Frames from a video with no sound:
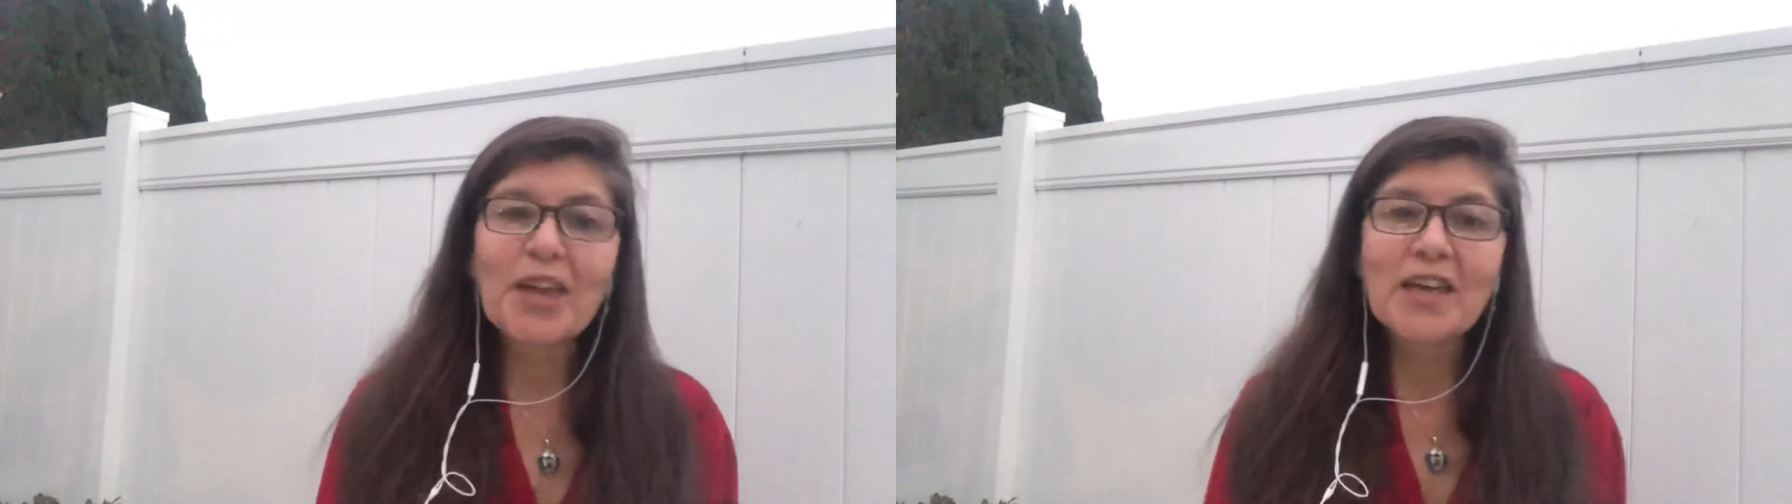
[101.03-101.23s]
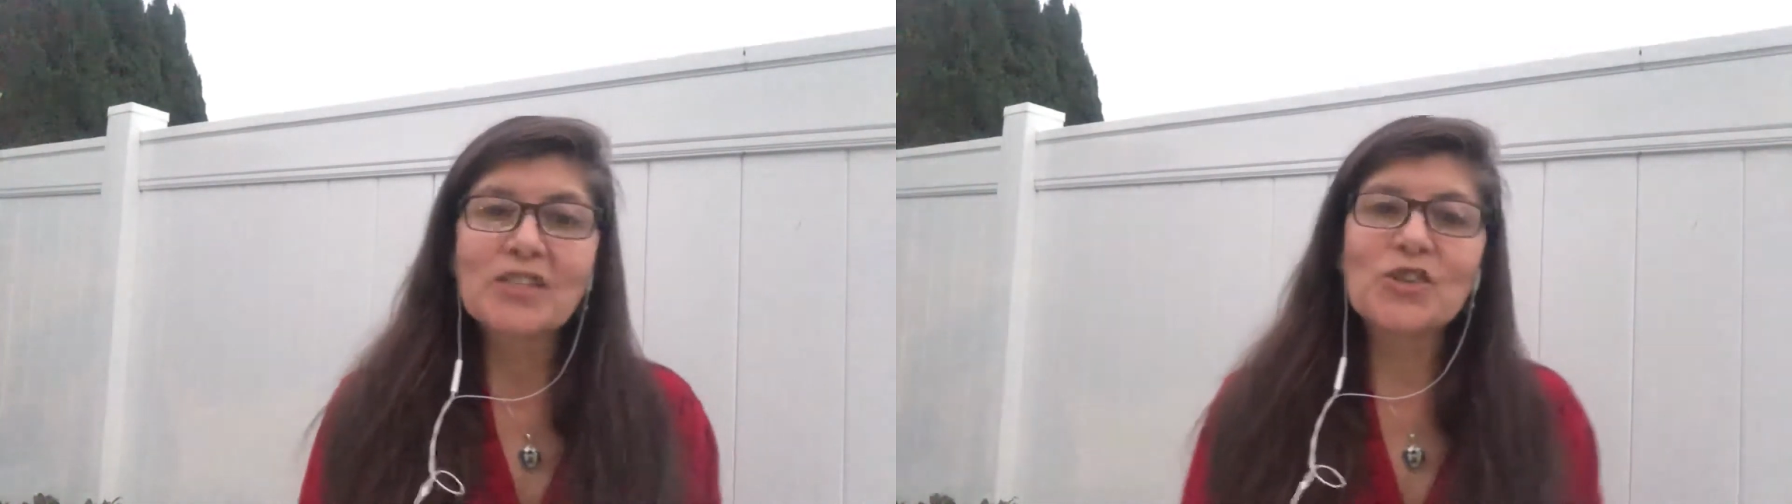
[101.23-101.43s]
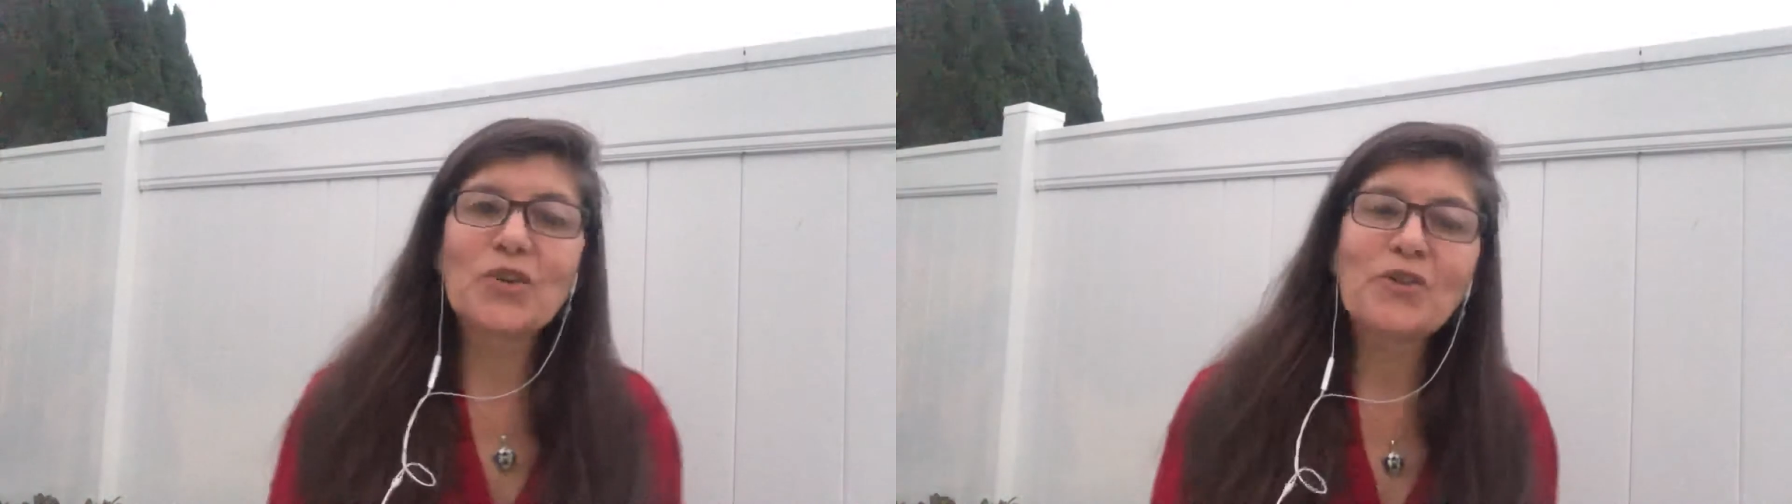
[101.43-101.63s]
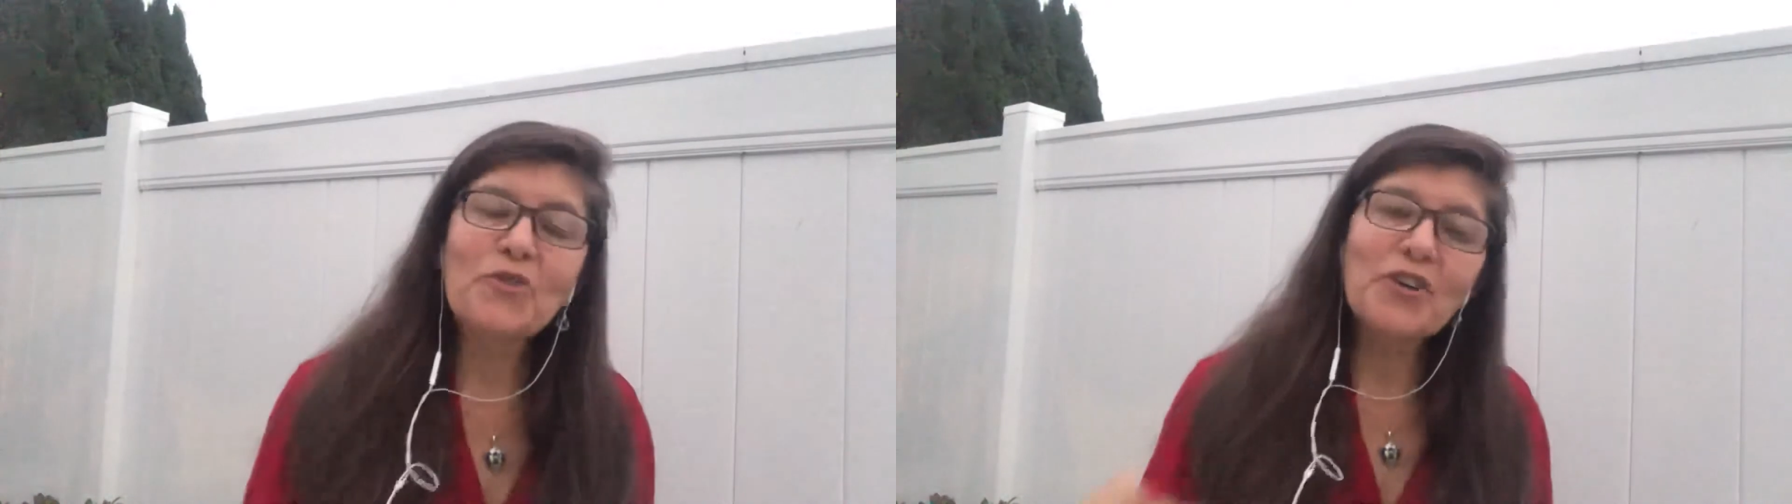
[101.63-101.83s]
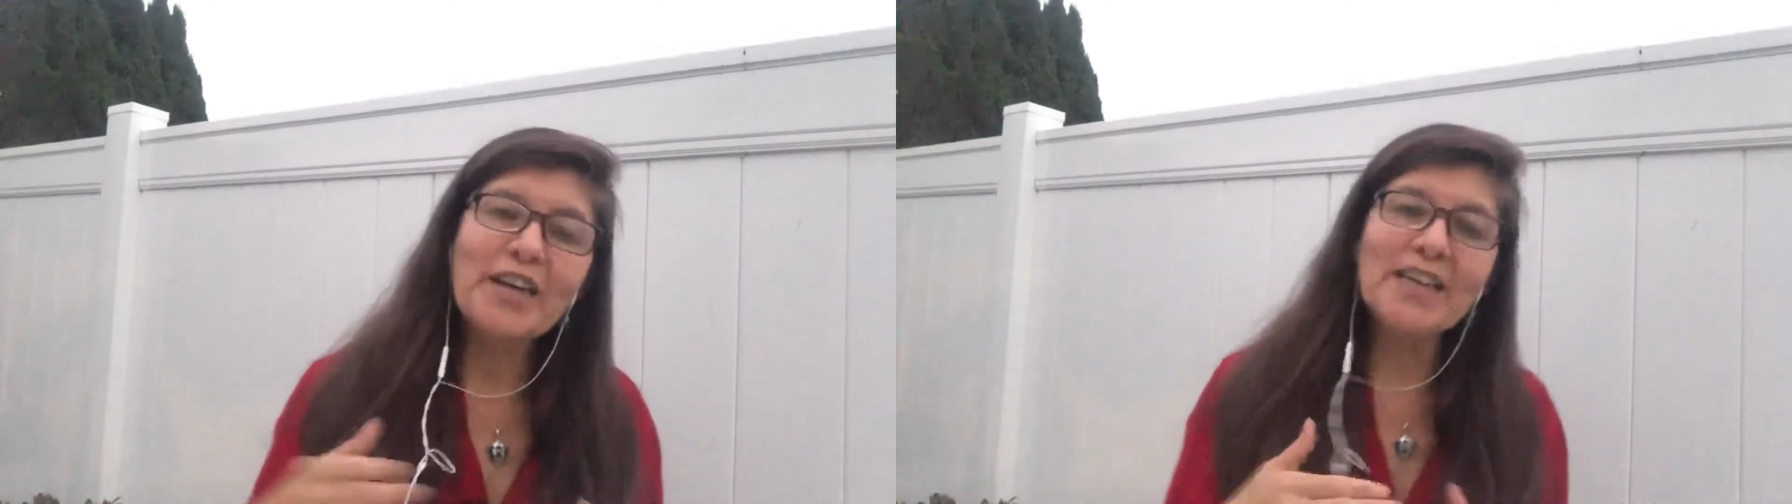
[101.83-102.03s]
So the
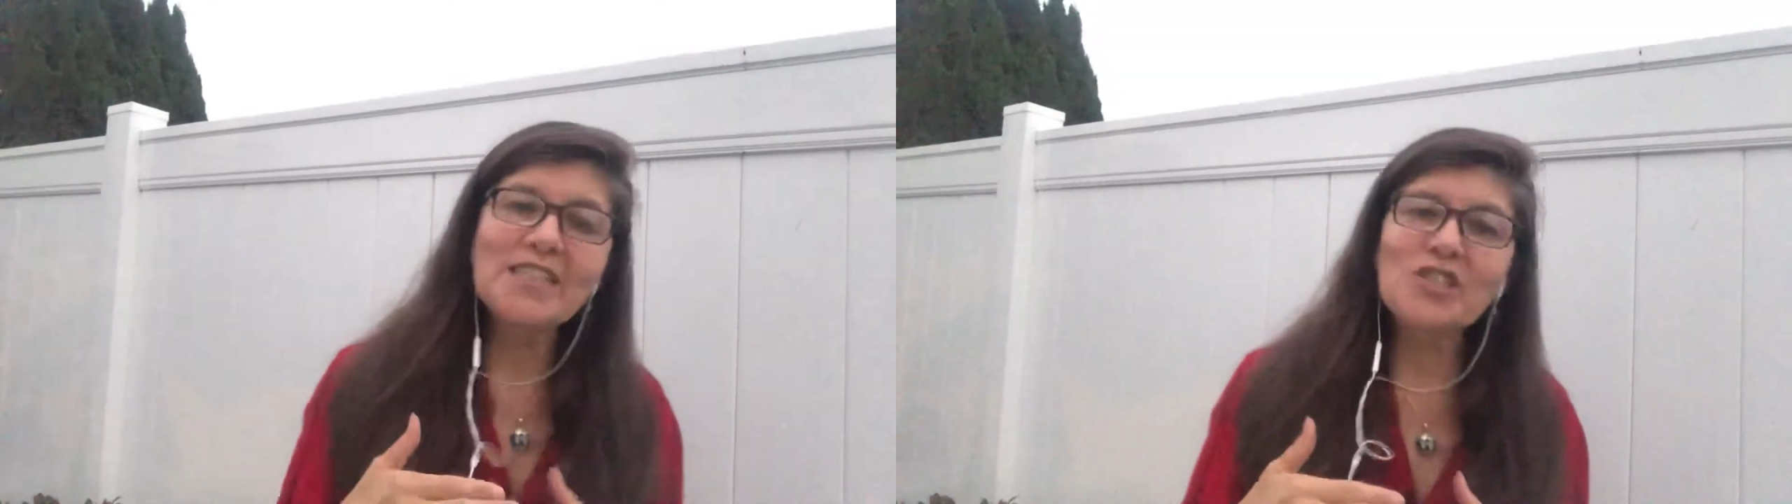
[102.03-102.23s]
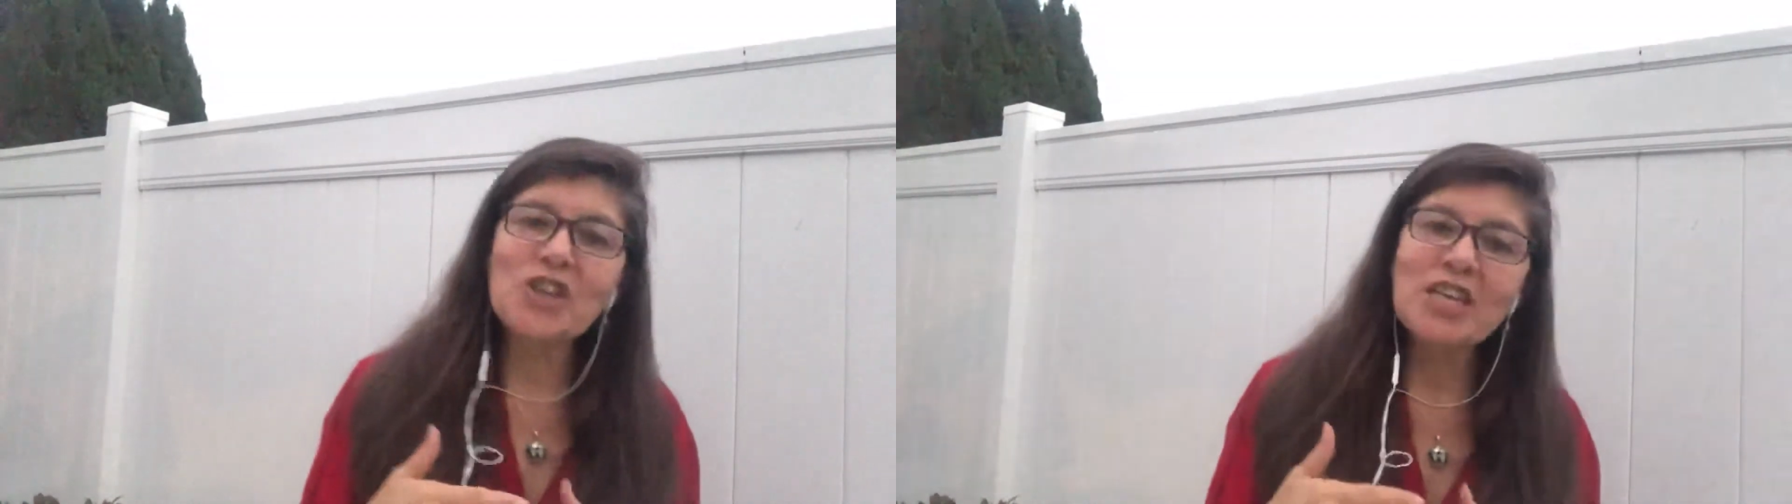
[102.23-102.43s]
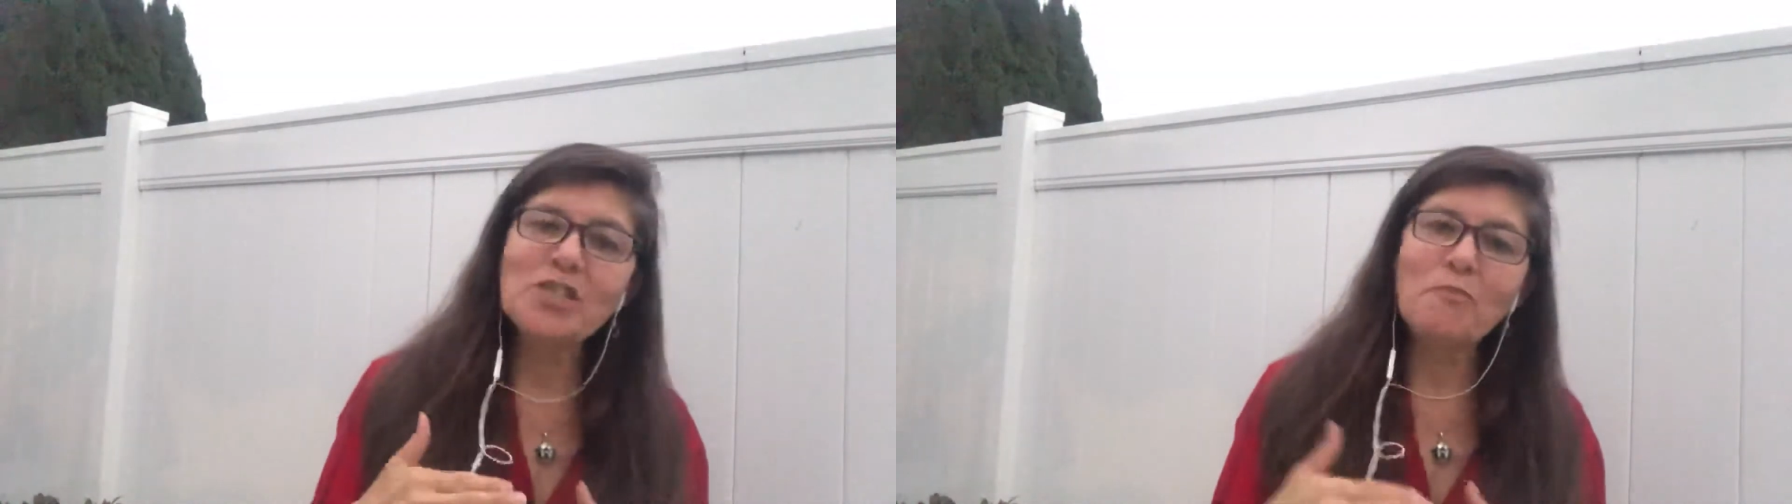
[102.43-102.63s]
foreign exchange